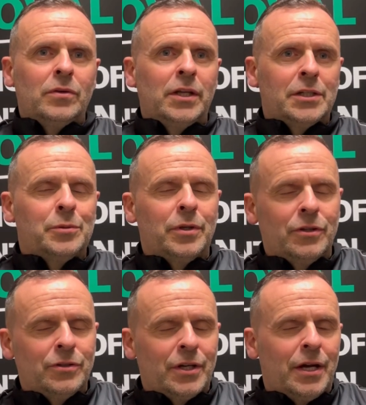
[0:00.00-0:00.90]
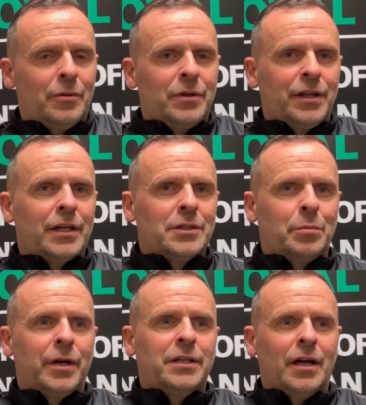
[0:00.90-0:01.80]
Yes, we do. We think he's a
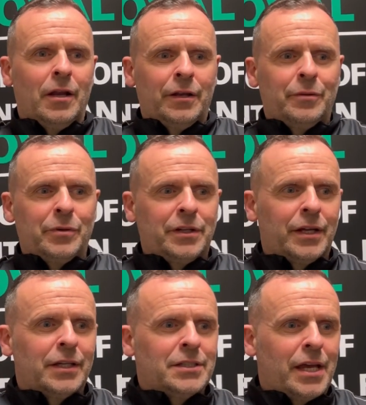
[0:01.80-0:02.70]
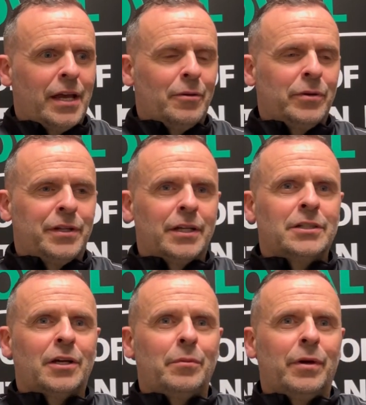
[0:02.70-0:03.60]
bright talent. We think he's
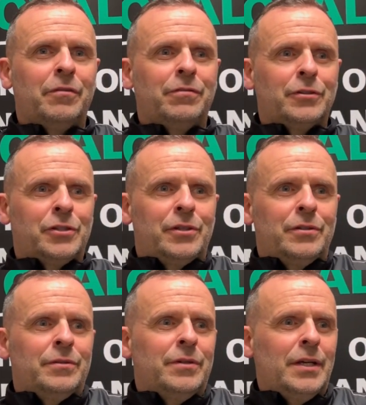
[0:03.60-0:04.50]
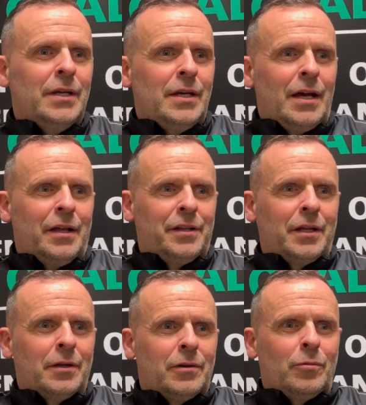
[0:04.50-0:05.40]
got a bright future. And I
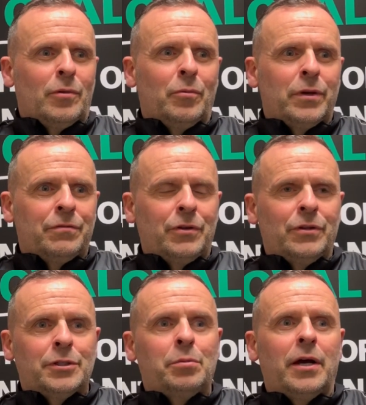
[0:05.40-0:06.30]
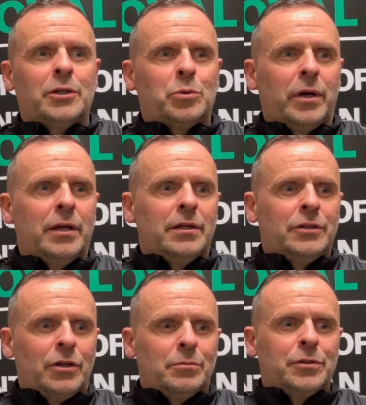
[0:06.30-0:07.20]
think what we have done this past while in
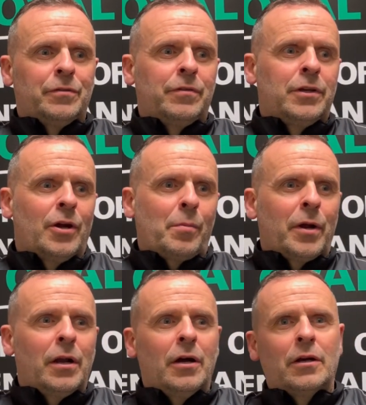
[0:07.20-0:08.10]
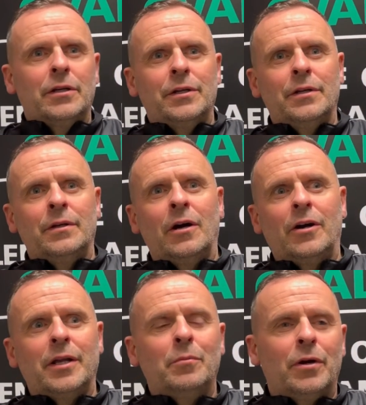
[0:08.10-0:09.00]
terms of Kirk McLaughlin and
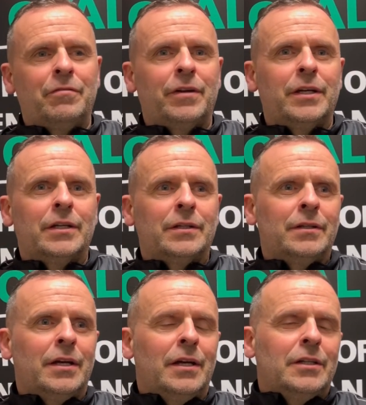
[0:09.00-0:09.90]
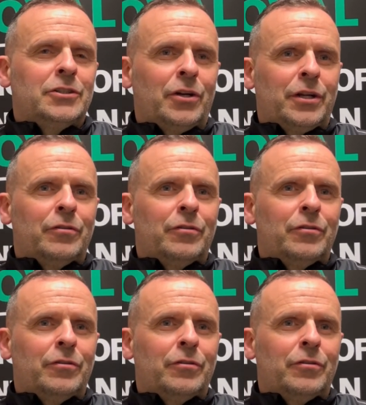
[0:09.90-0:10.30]
Harry Murphy and Johnny